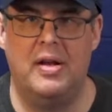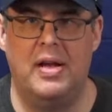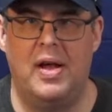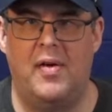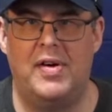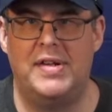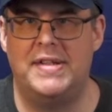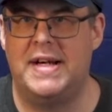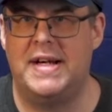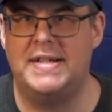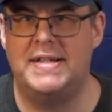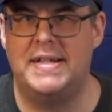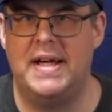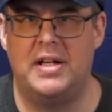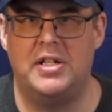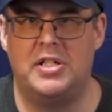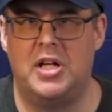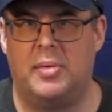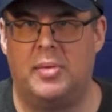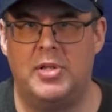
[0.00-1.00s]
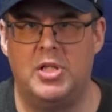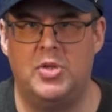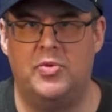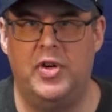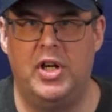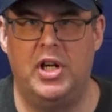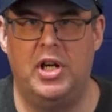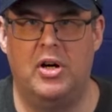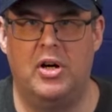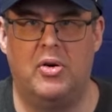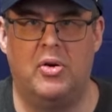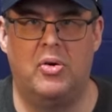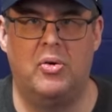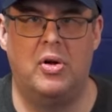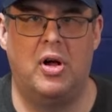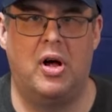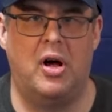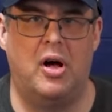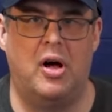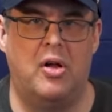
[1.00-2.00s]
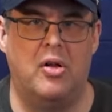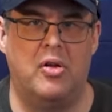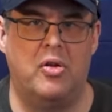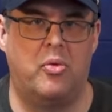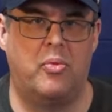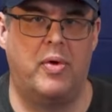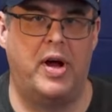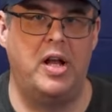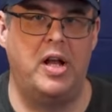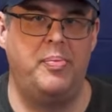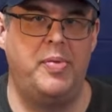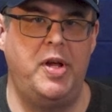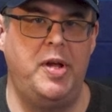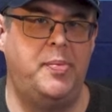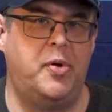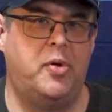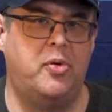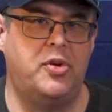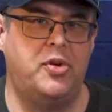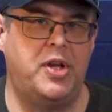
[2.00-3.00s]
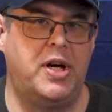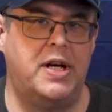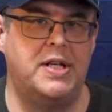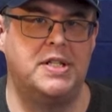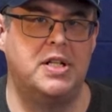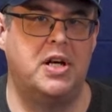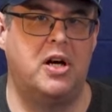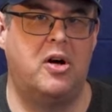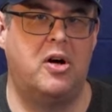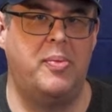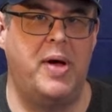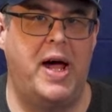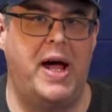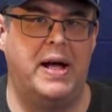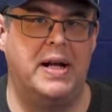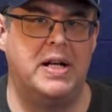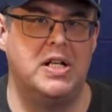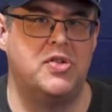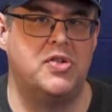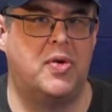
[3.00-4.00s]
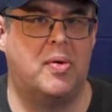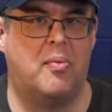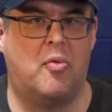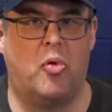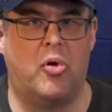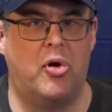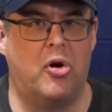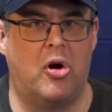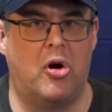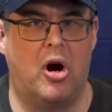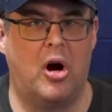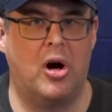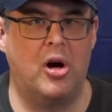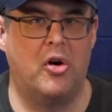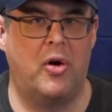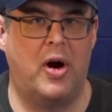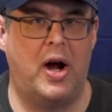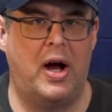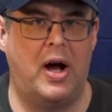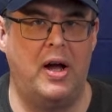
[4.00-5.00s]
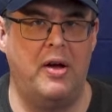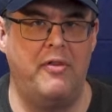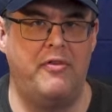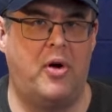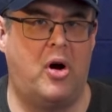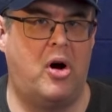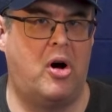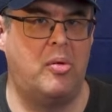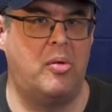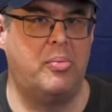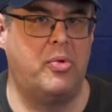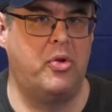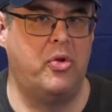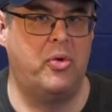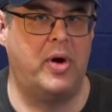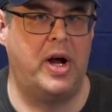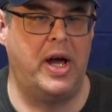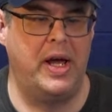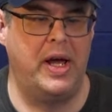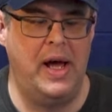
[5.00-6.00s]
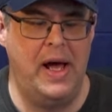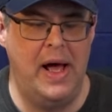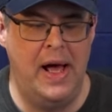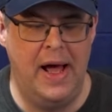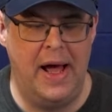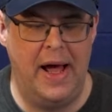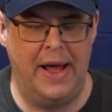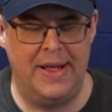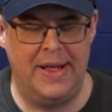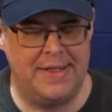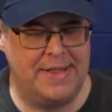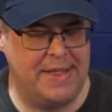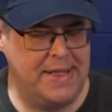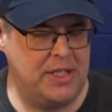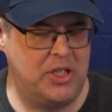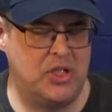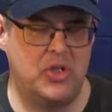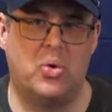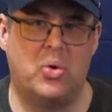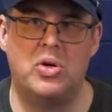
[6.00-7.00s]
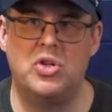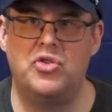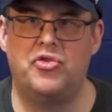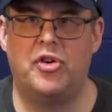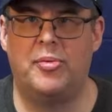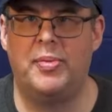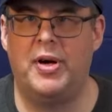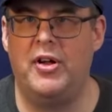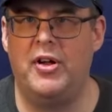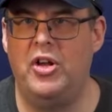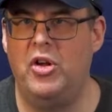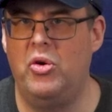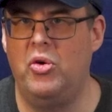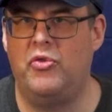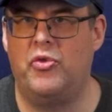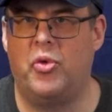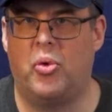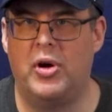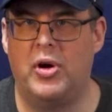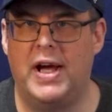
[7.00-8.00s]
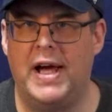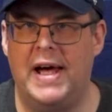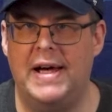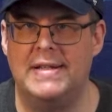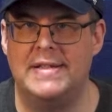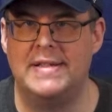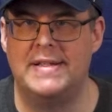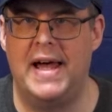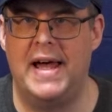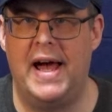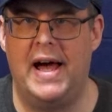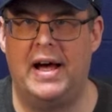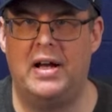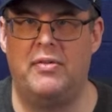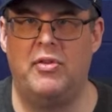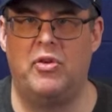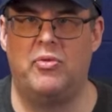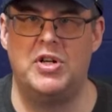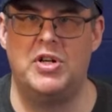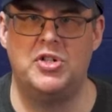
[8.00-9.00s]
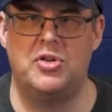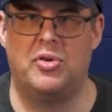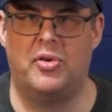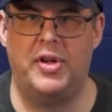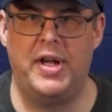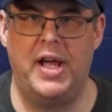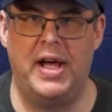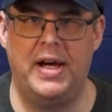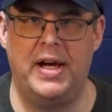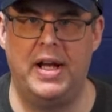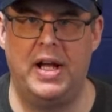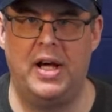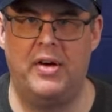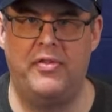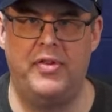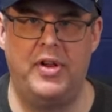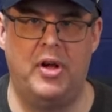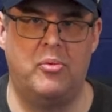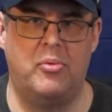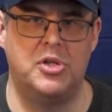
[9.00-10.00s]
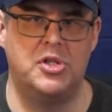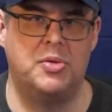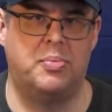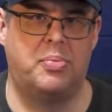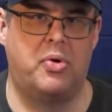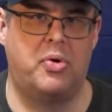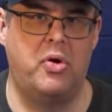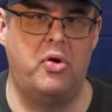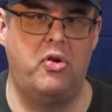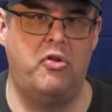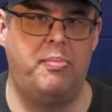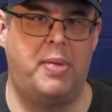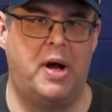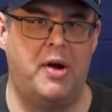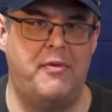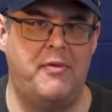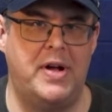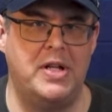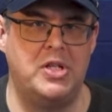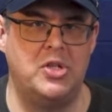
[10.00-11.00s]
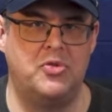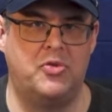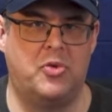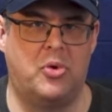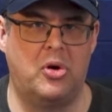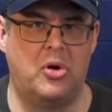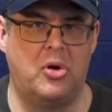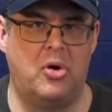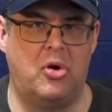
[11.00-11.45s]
Now, as I said at the top of this video, The Rain People does come at us from Warner Archive on Blu-ray, and this is sourced from a new 4K scan of the original negative that was approved by Francis Ford